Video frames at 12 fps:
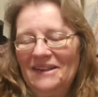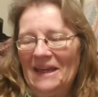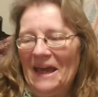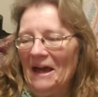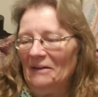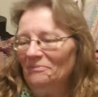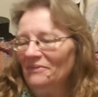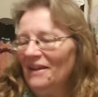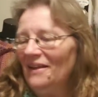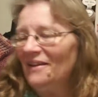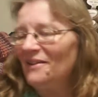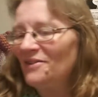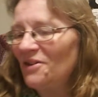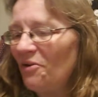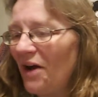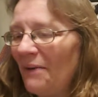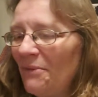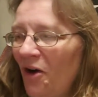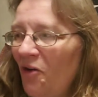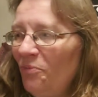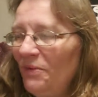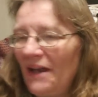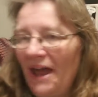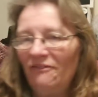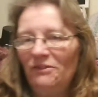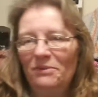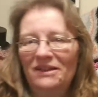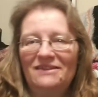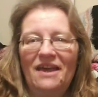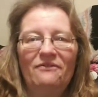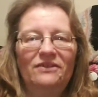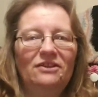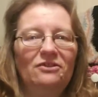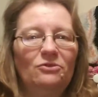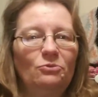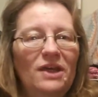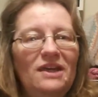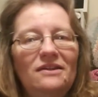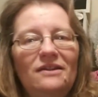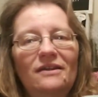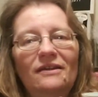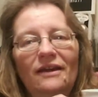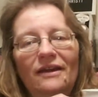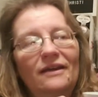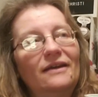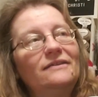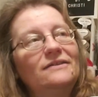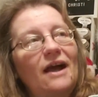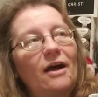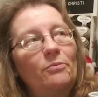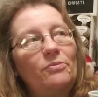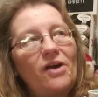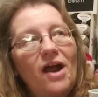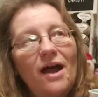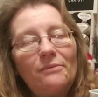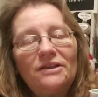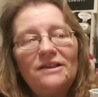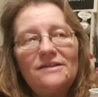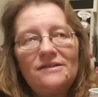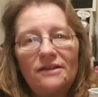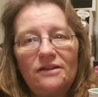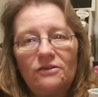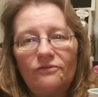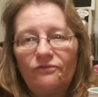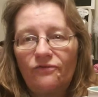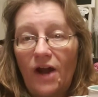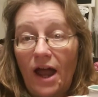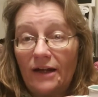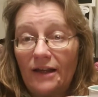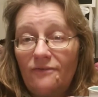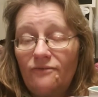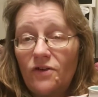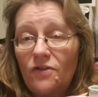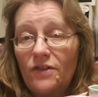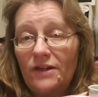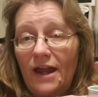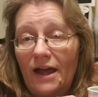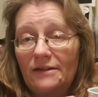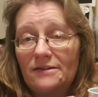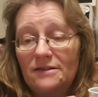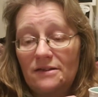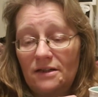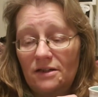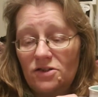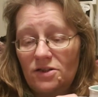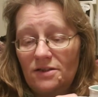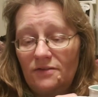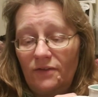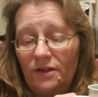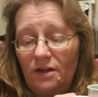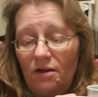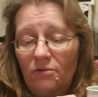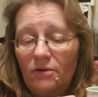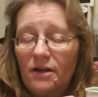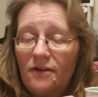yeah, so I'm hoping everybody's having a good week, and I'll probably see you Friday for the next addictions video.